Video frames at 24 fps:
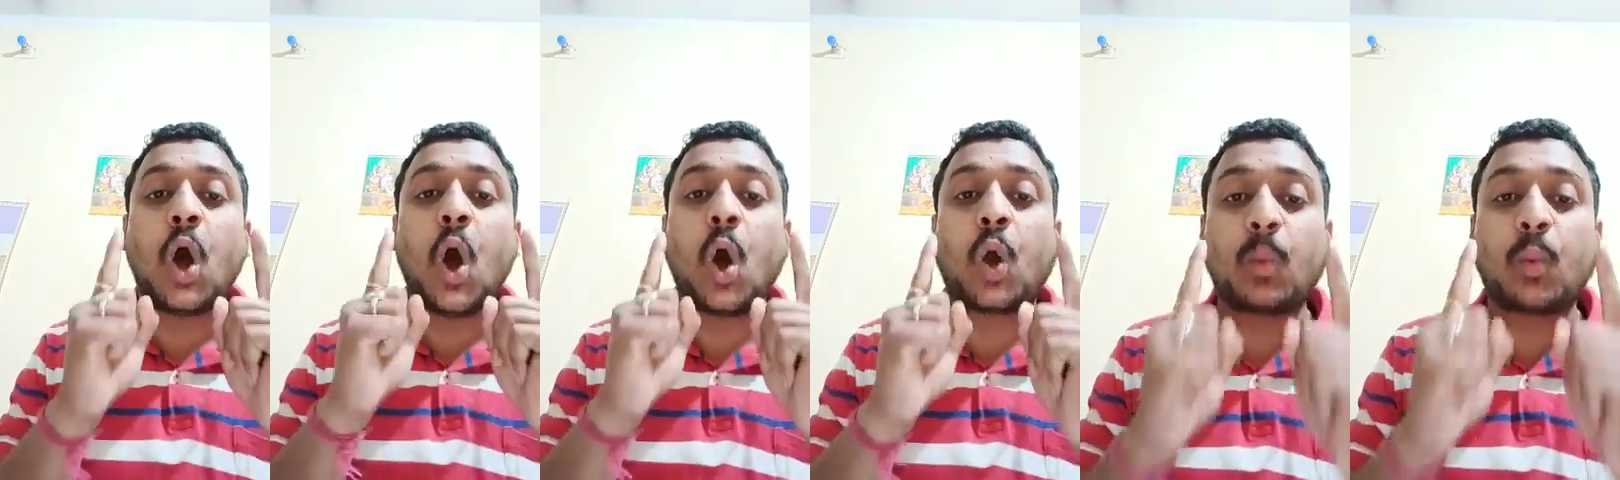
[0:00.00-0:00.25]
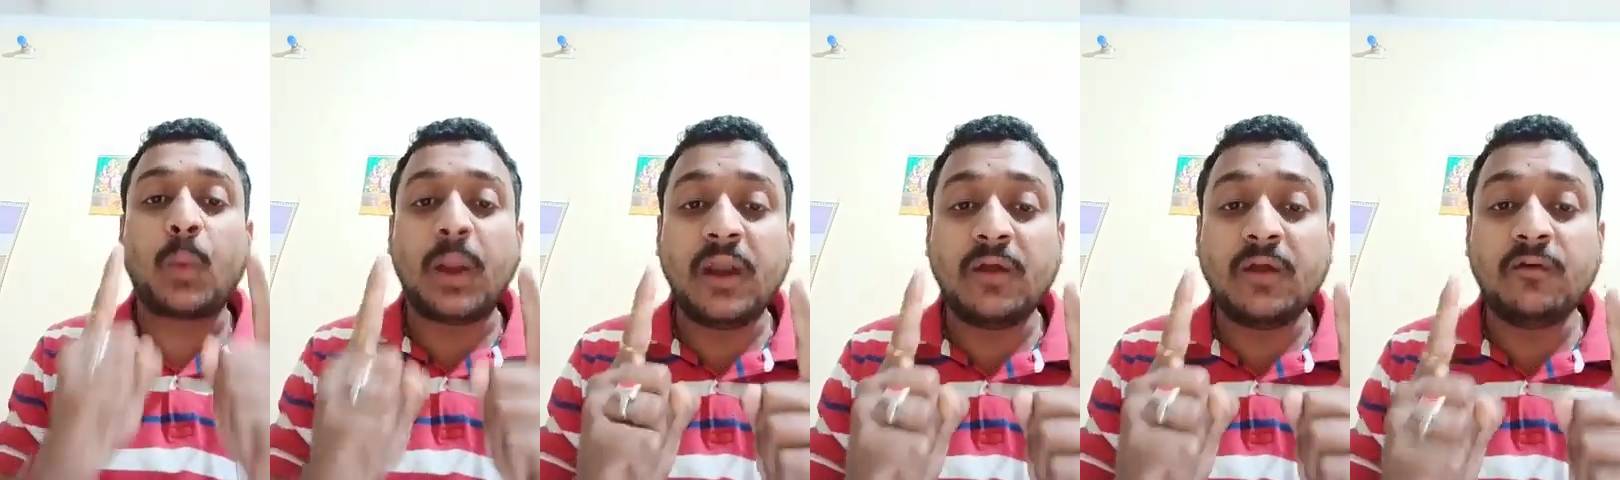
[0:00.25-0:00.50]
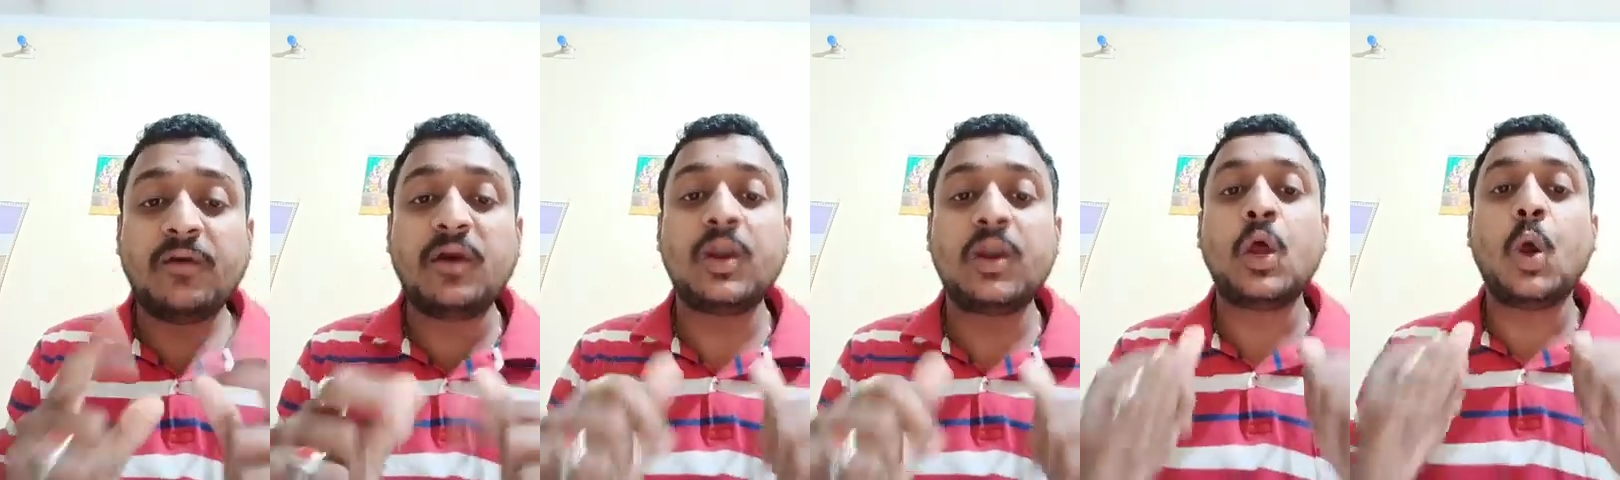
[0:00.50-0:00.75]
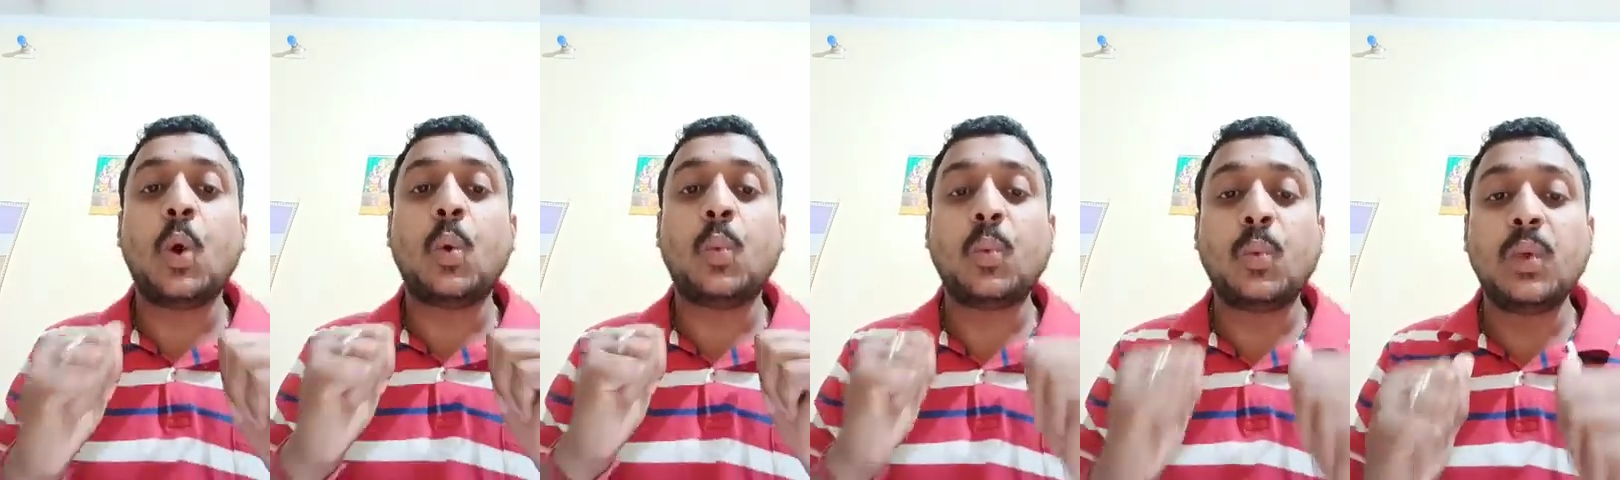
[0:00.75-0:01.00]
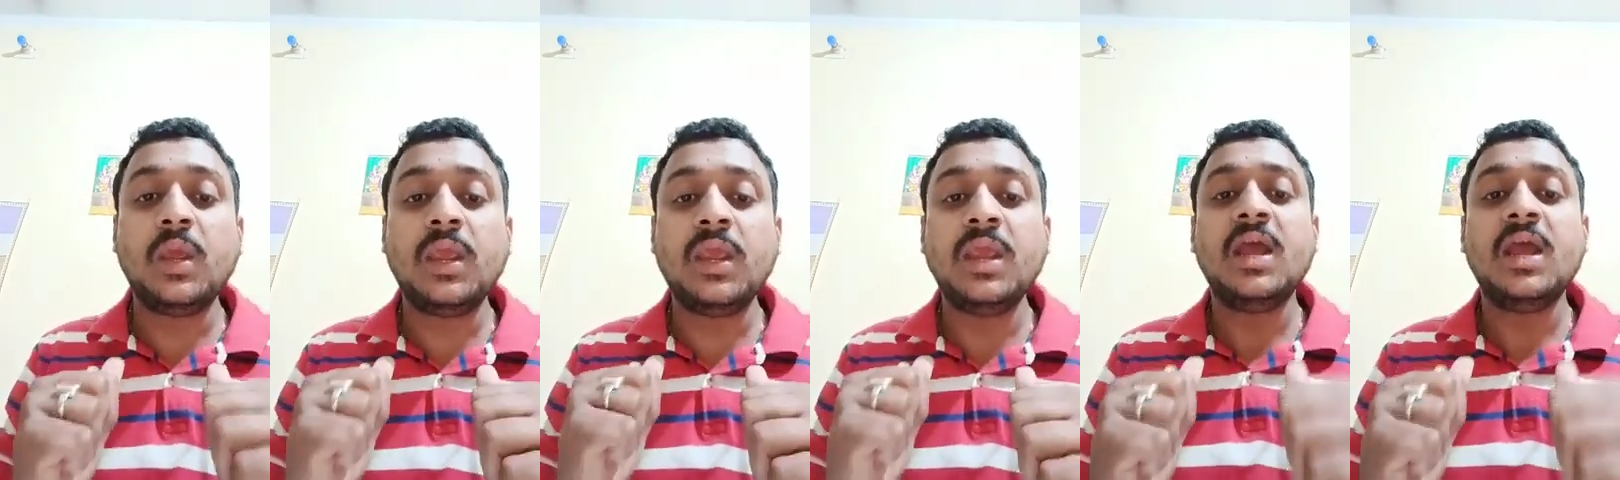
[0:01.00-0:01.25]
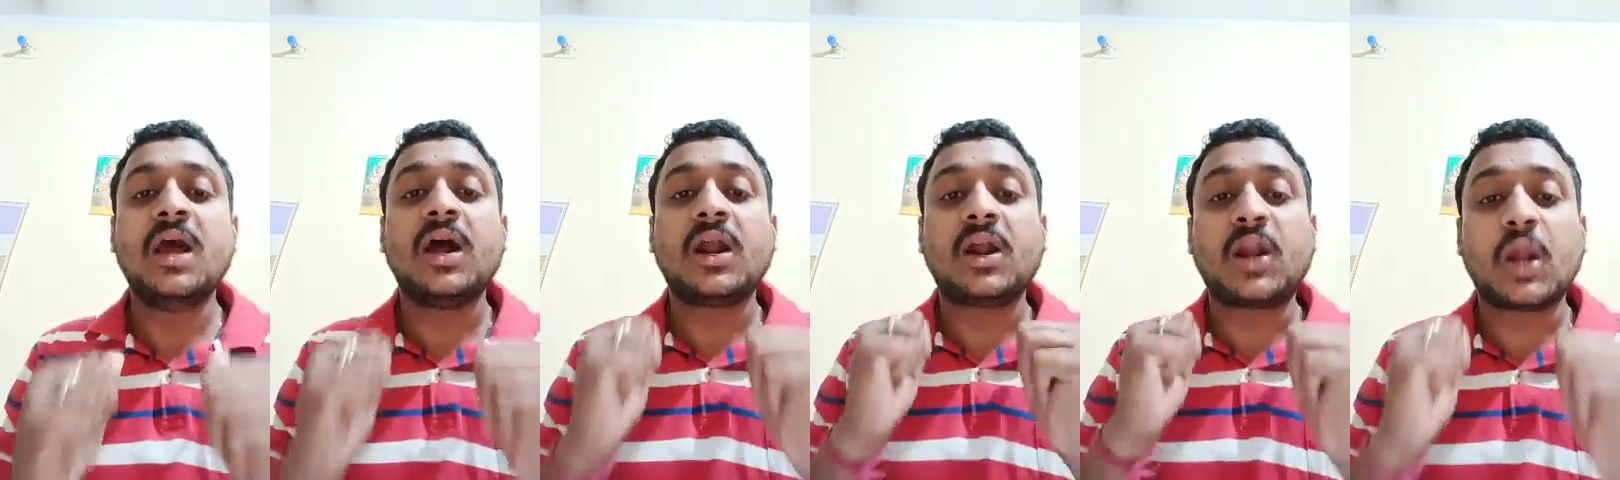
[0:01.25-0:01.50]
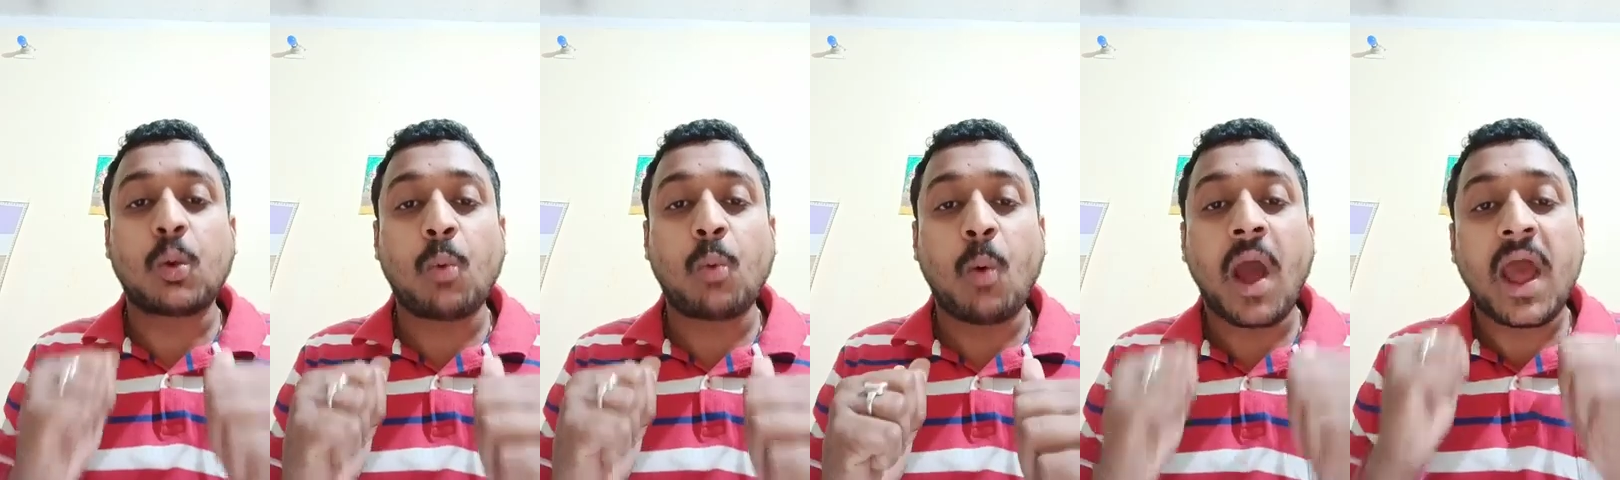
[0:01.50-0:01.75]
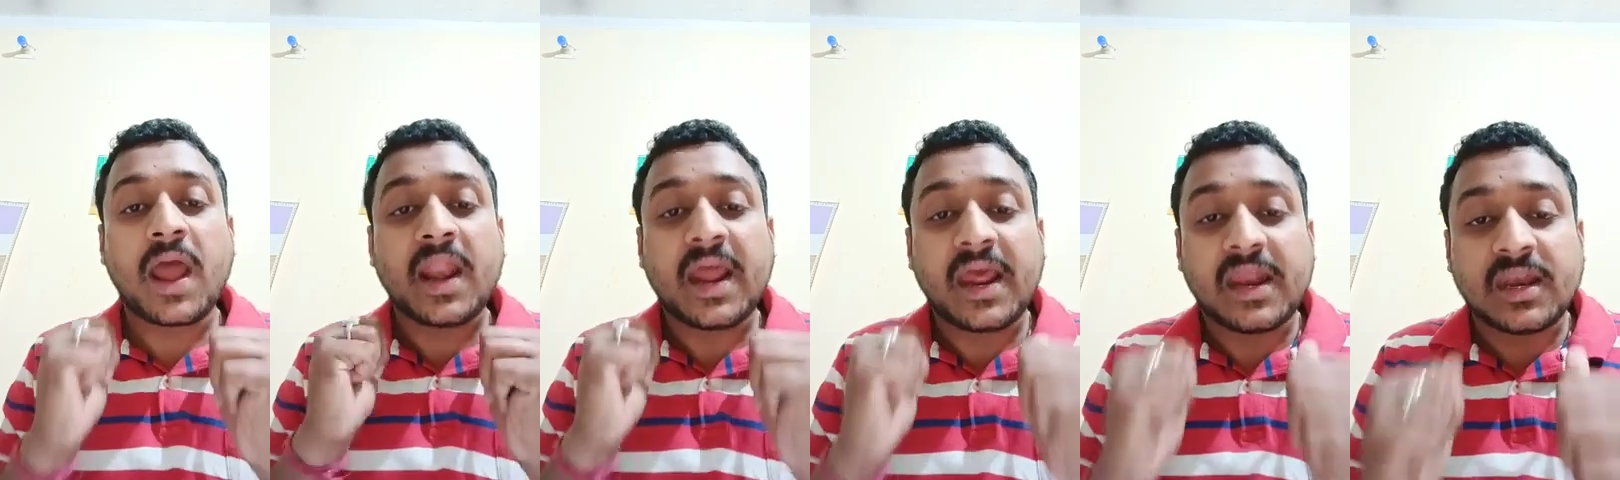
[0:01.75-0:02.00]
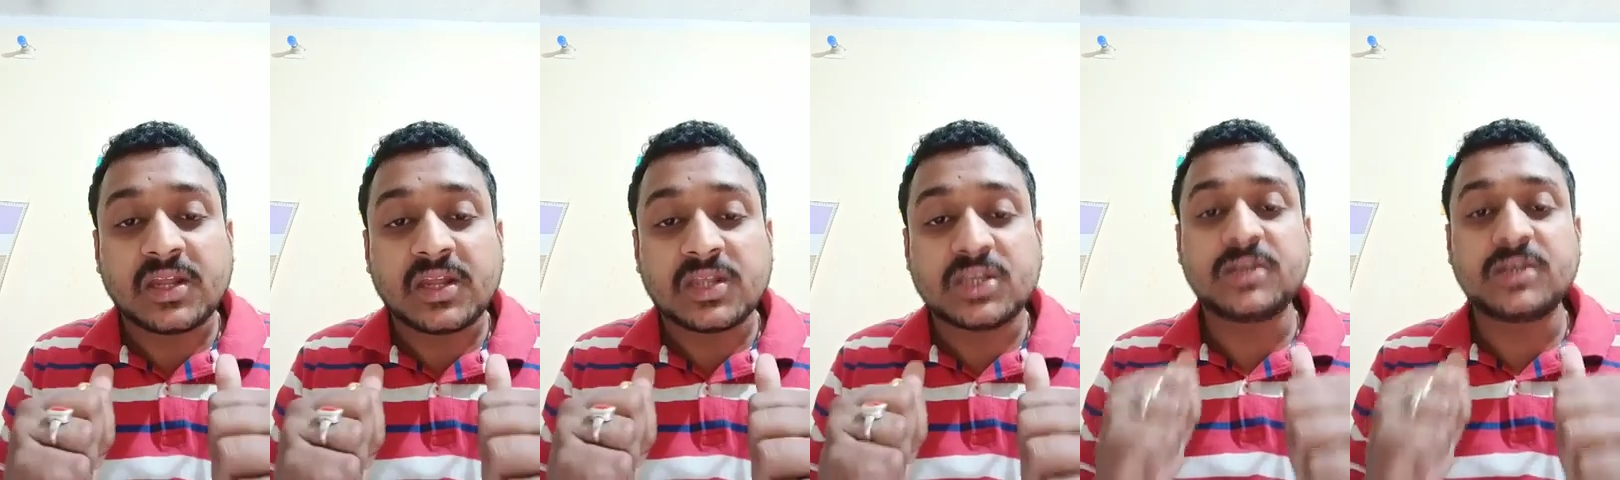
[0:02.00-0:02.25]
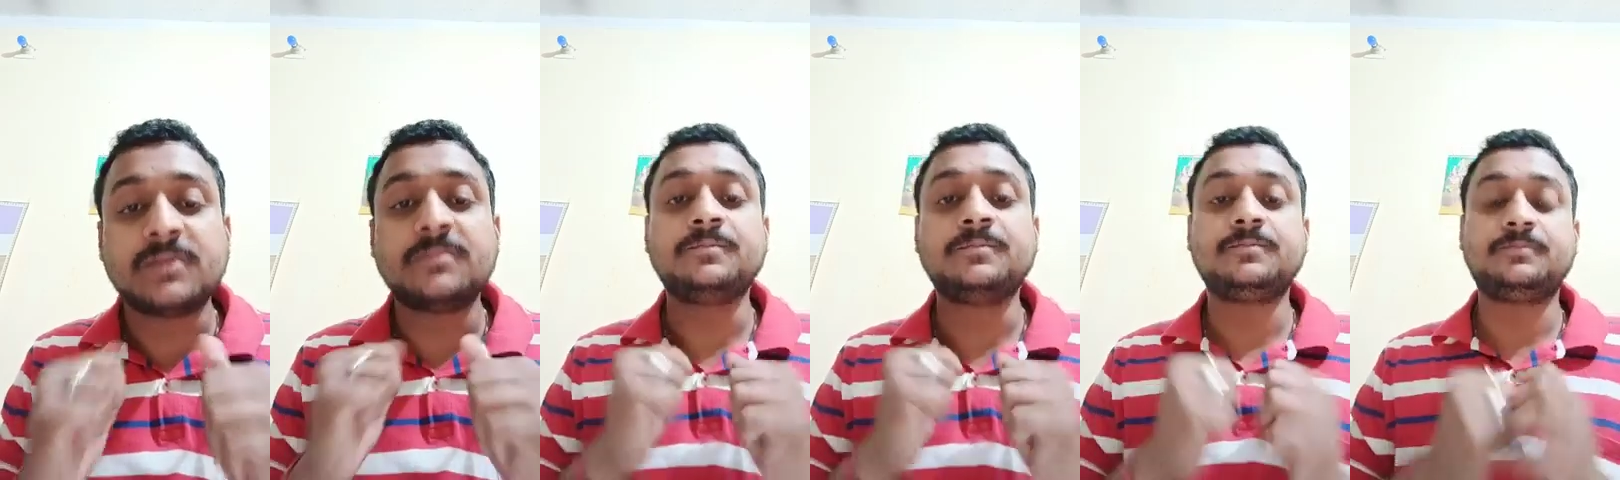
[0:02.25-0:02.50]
or whenever we require energy.